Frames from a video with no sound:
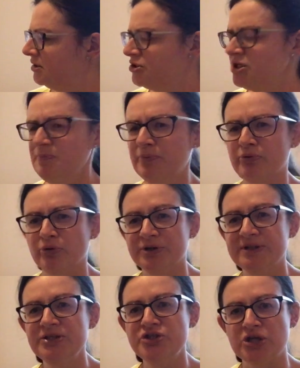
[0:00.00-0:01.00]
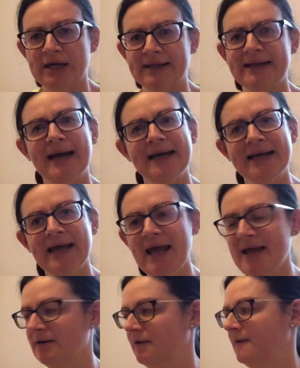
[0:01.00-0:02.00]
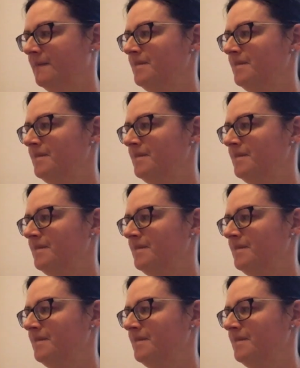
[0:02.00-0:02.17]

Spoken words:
She prodded the jelly again.